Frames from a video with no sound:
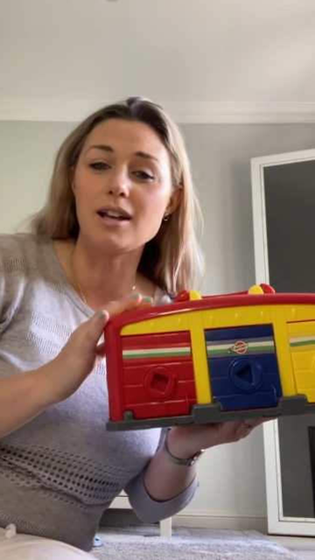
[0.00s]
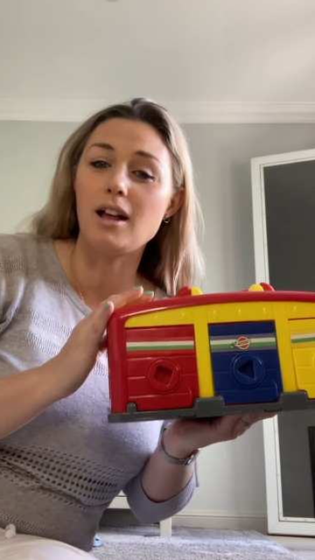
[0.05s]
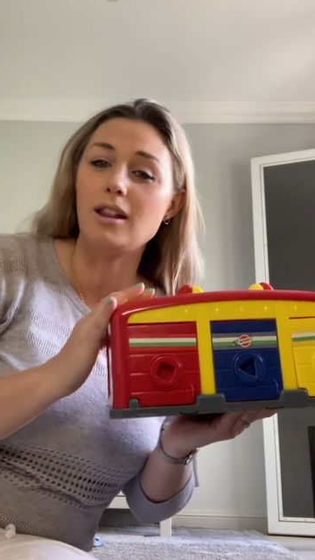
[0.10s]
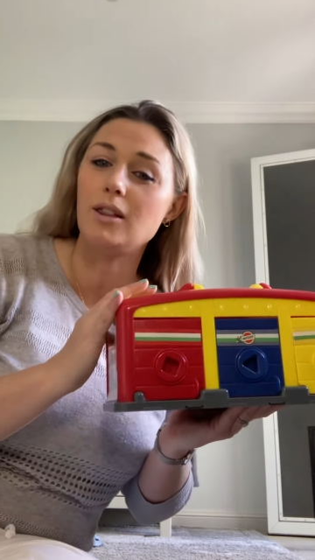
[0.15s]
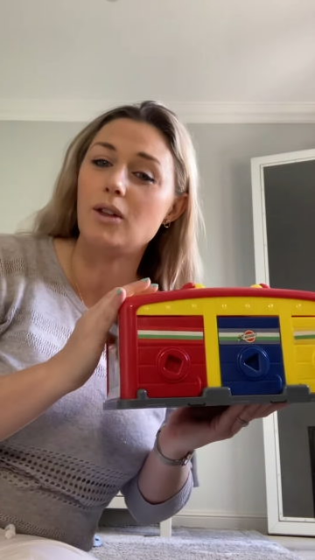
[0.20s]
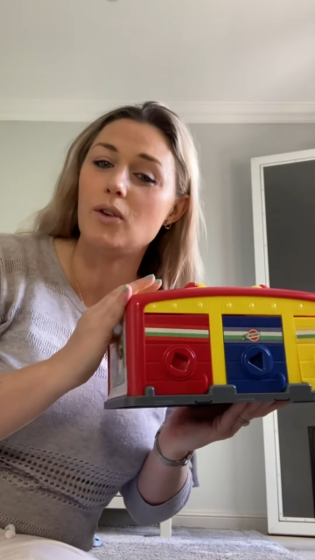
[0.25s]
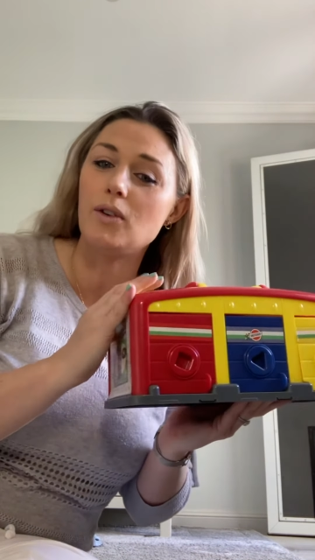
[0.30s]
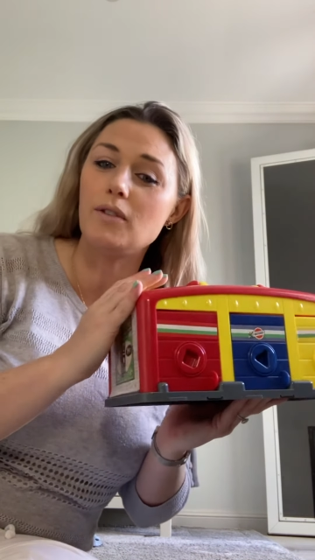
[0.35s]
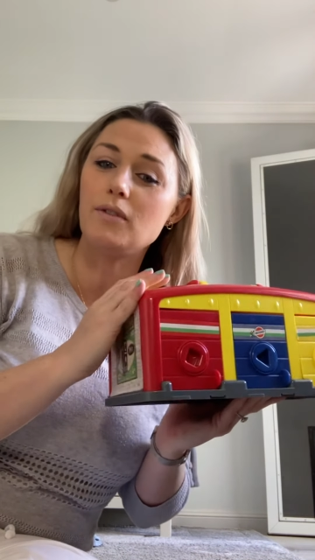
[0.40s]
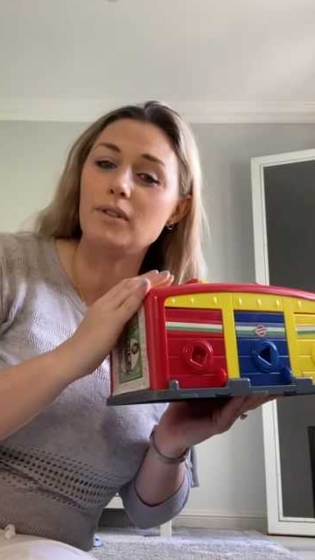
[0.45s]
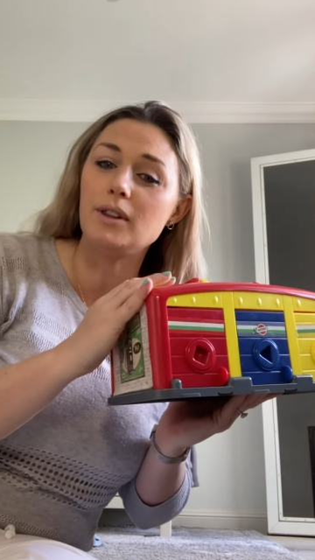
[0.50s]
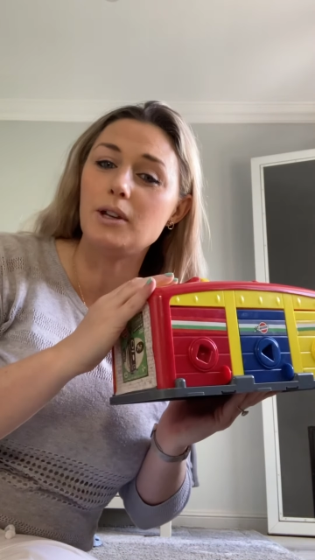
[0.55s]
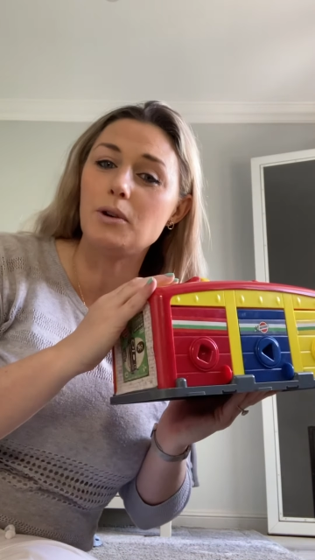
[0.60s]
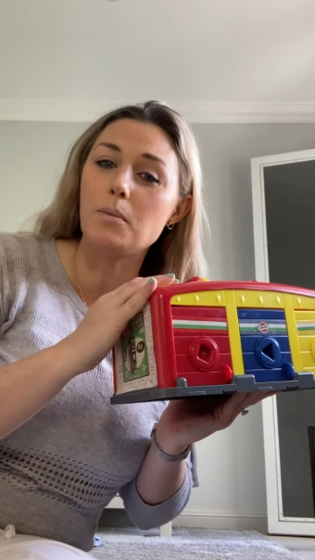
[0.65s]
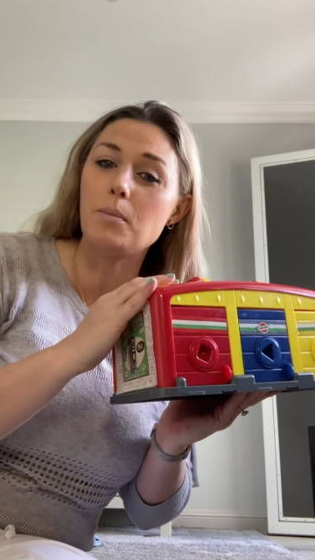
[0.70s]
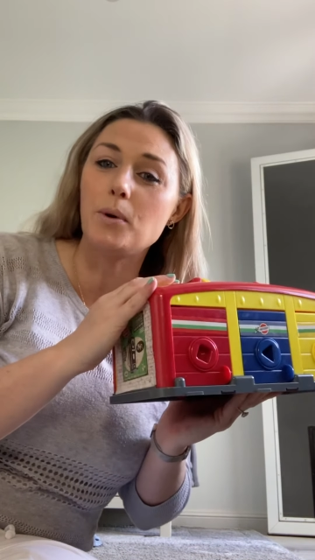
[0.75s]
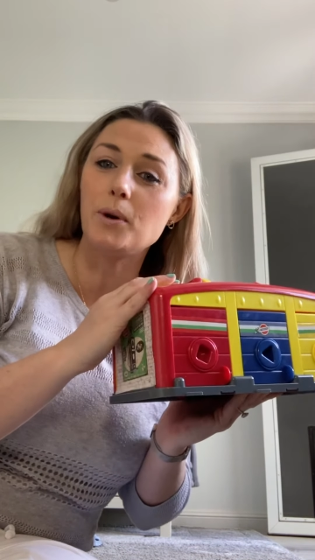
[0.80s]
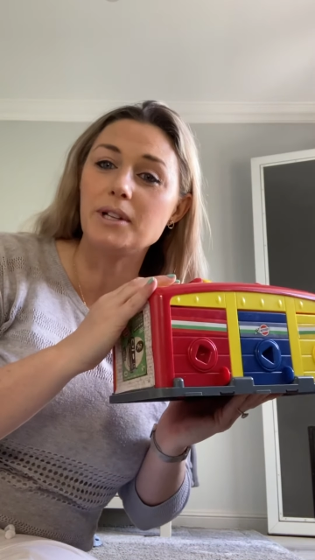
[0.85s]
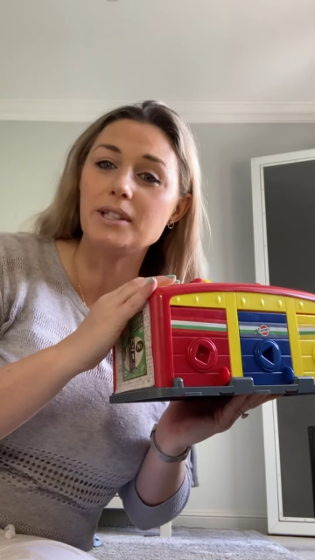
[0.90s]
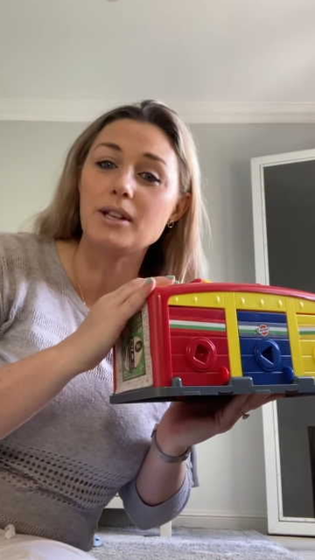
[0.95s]
A lot of little
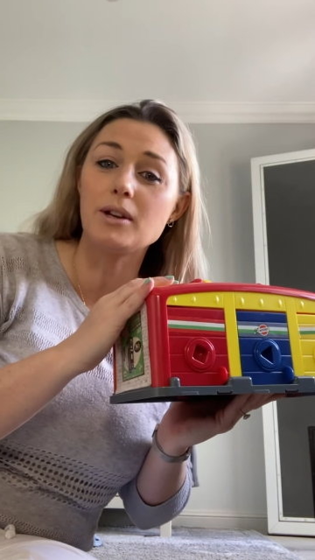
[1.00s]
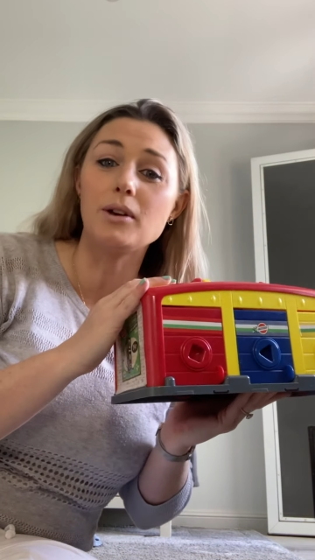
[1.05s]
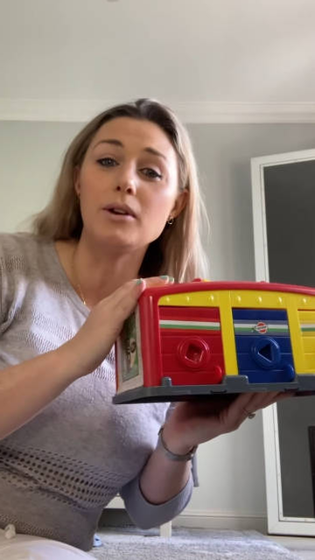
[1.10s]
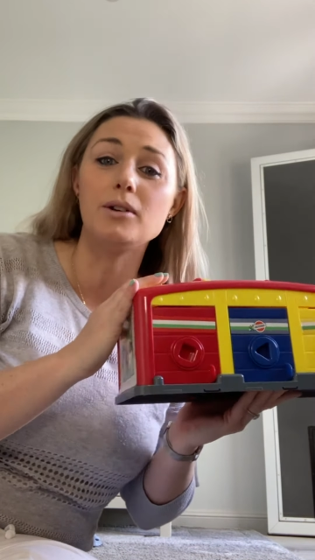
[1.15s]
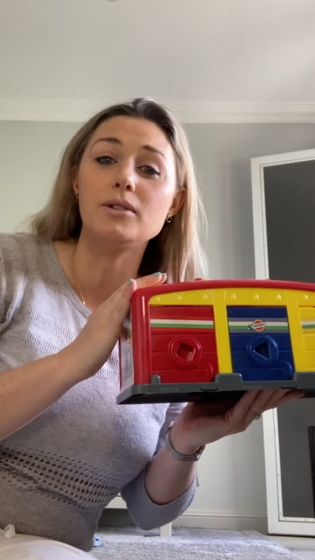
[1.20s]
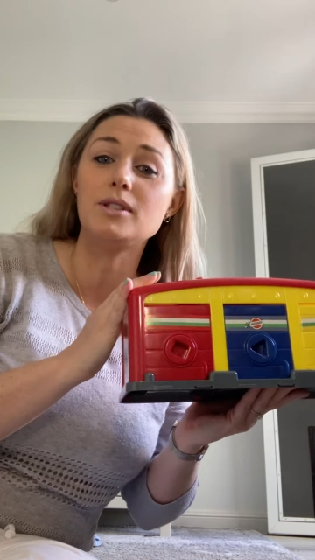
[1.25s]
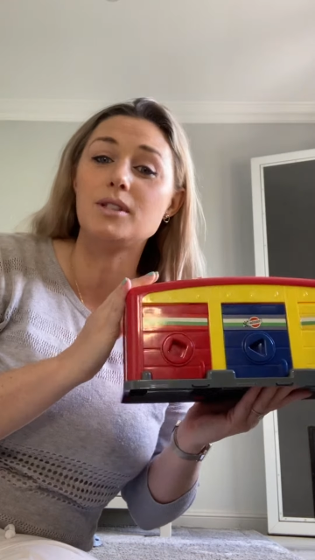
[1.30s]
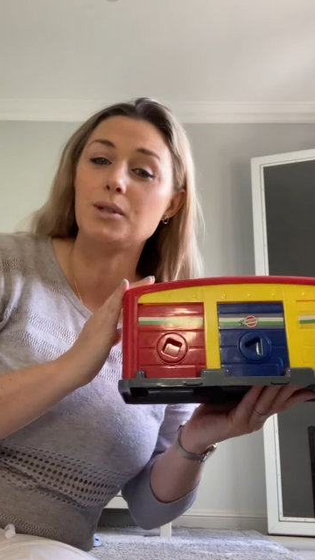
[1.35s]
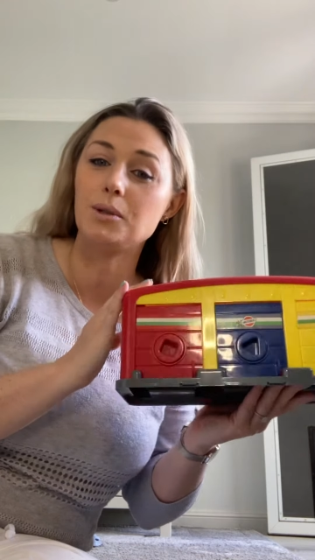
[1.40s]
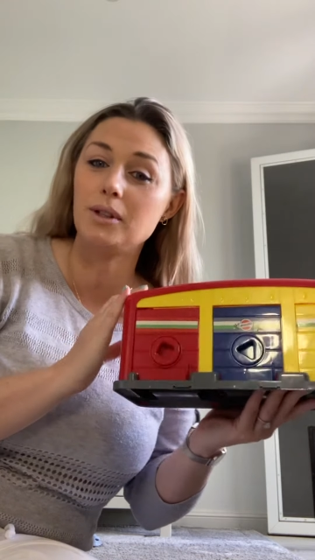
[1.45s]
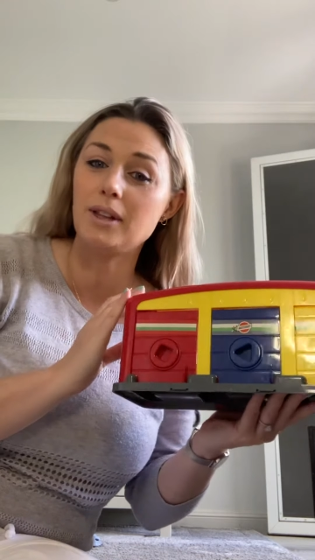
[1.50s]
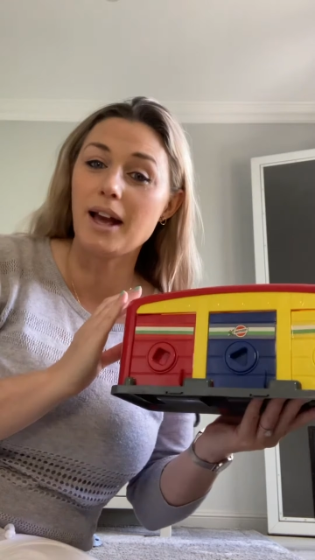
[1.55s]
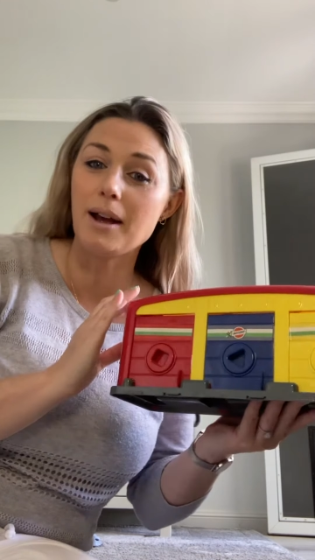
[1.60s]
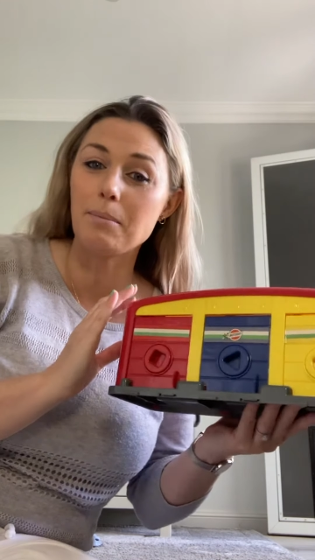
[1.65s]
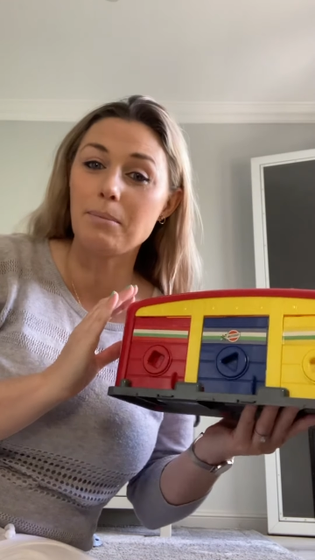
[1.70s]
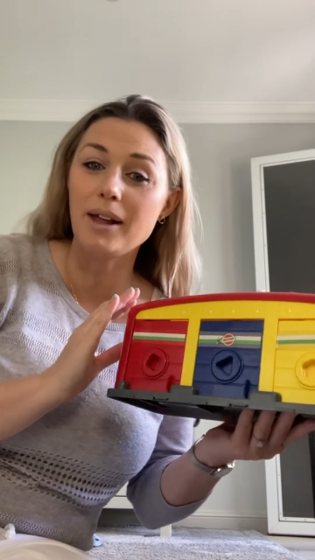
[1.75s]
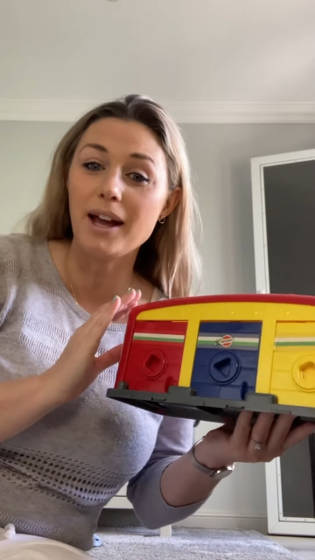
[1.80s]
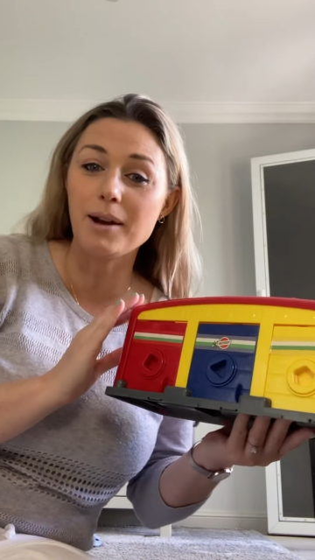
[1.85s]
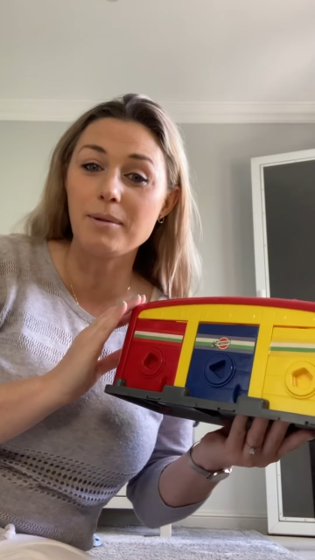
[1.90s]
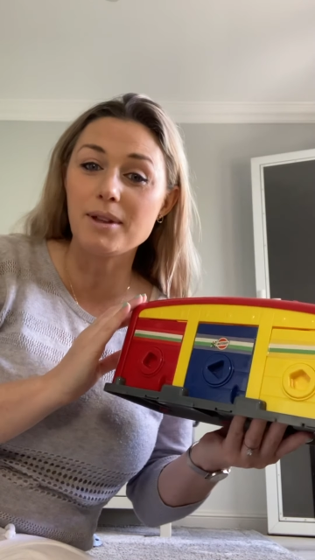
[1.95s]
boys and girls do like
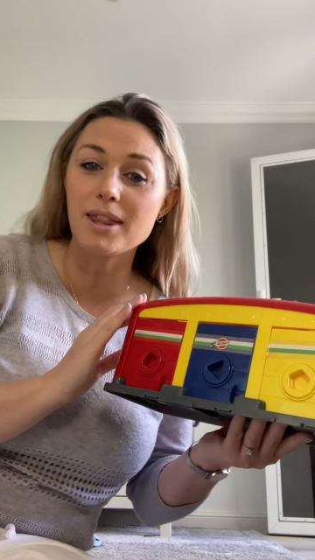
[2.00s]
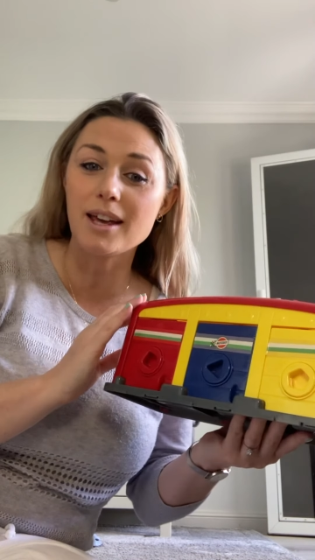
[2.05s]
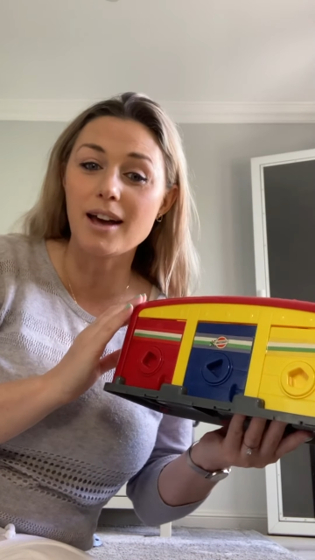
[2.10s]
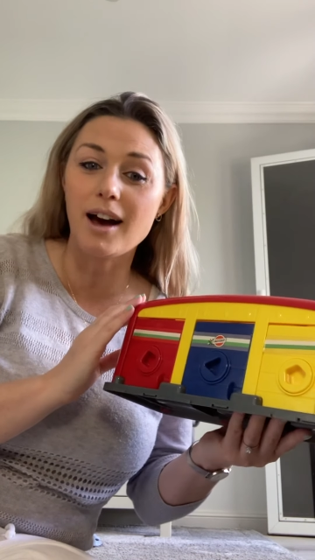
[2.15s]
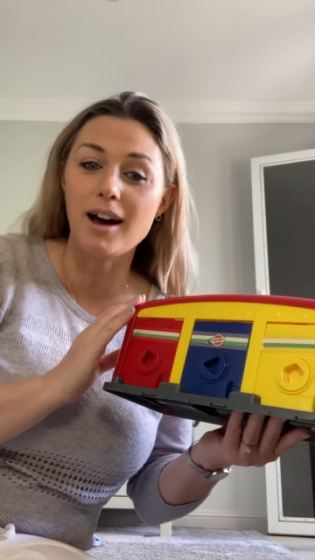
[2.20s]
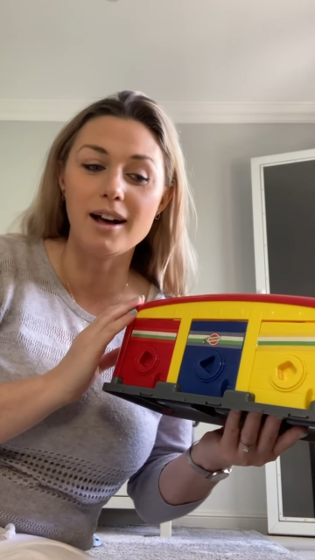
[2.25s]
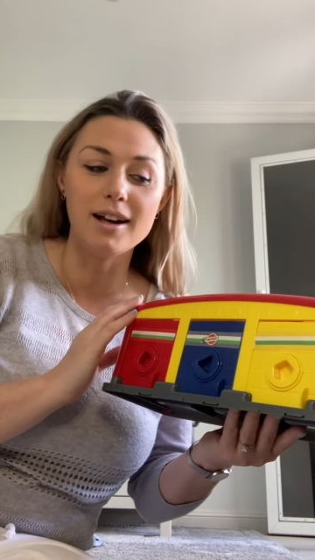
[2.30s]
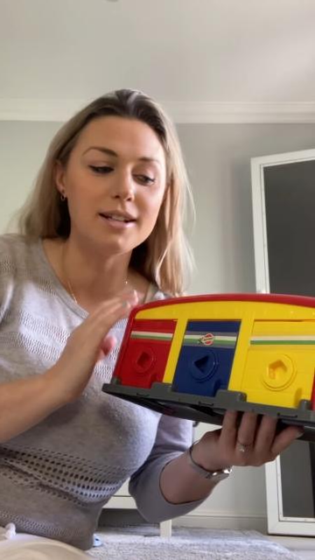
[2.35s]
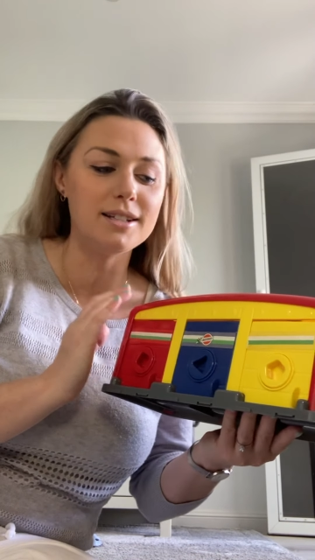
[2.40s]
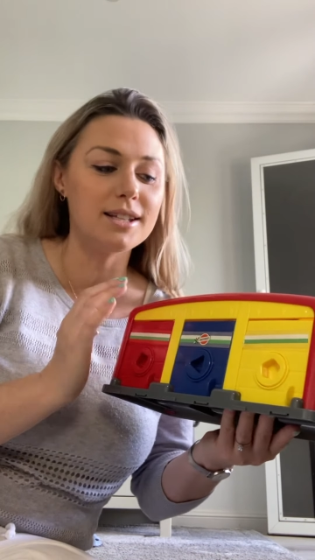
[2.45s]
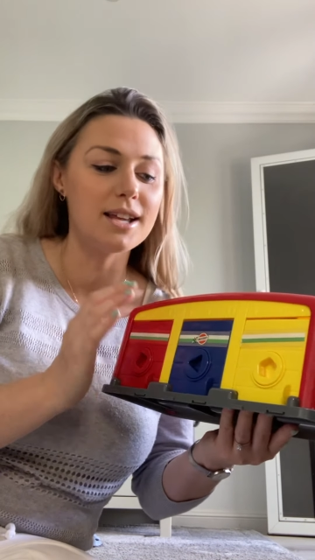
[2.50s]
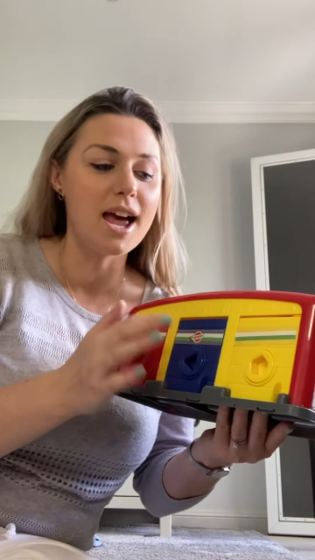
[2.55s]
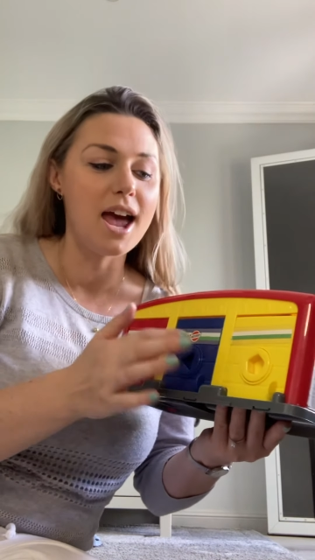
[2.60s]
playing with cars